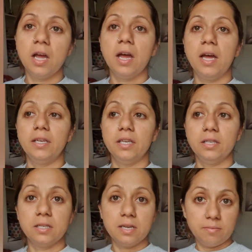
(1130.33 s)
and he
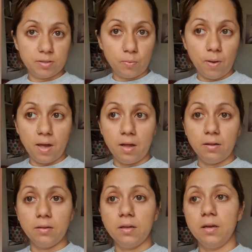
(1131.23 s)
sleeps
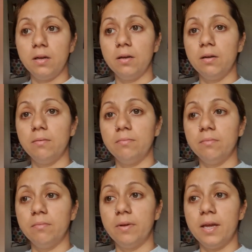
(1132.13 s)
well,
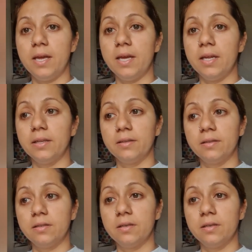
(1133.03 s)
and